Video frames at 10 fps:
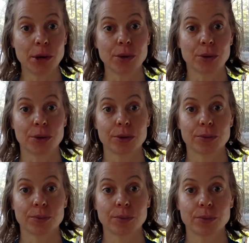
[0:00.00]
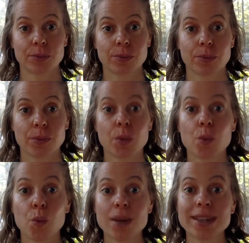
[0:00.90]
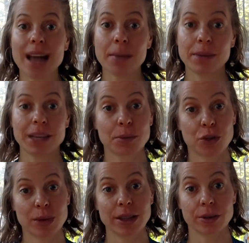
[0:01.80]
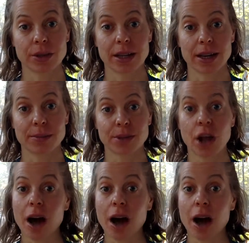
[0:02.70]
both? What's happening between those times?